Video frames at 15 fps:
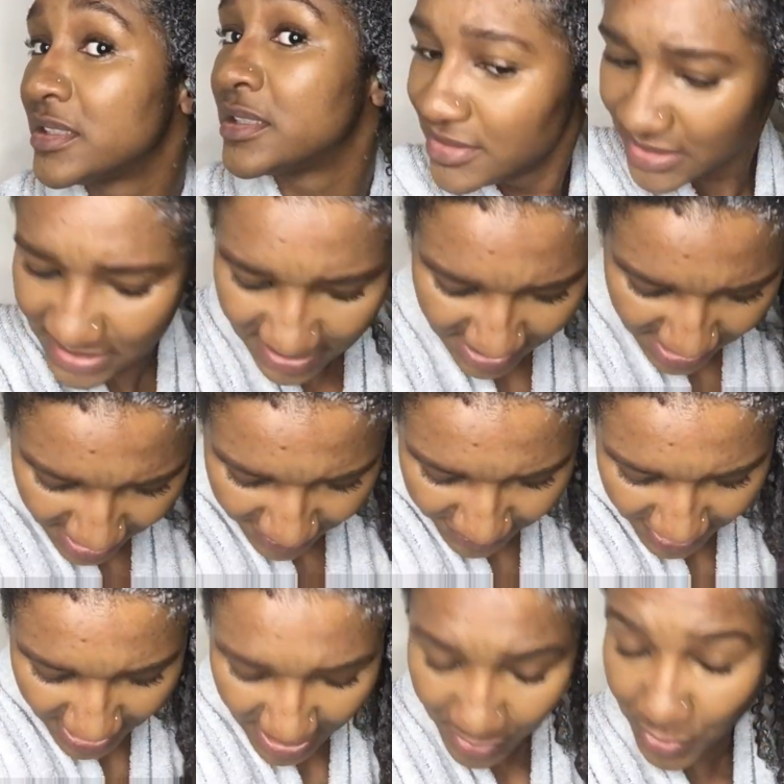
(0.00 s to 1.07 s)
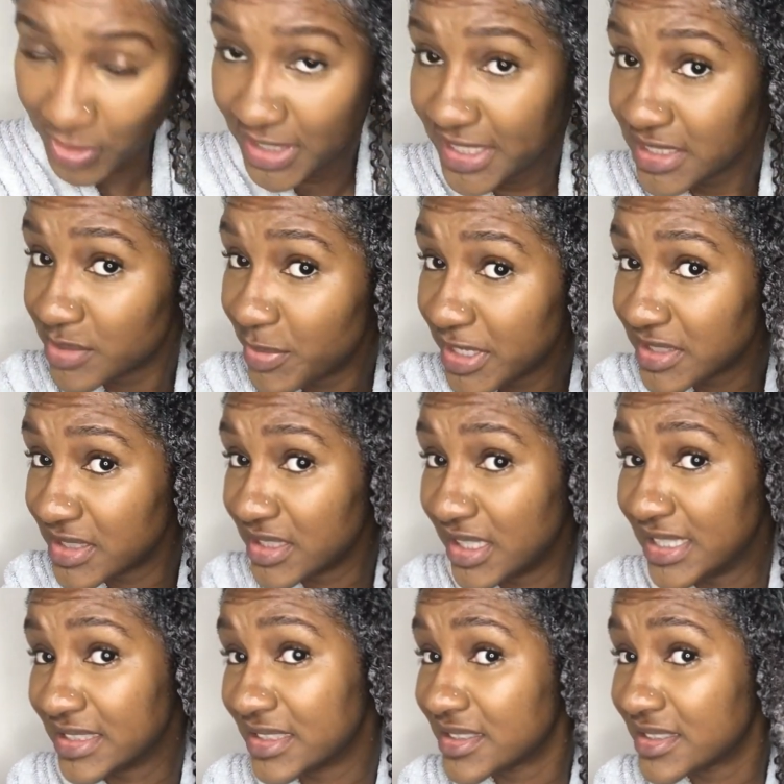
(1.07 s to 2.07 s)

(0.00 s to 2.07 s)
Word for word: This is nothing like what I expected, guys.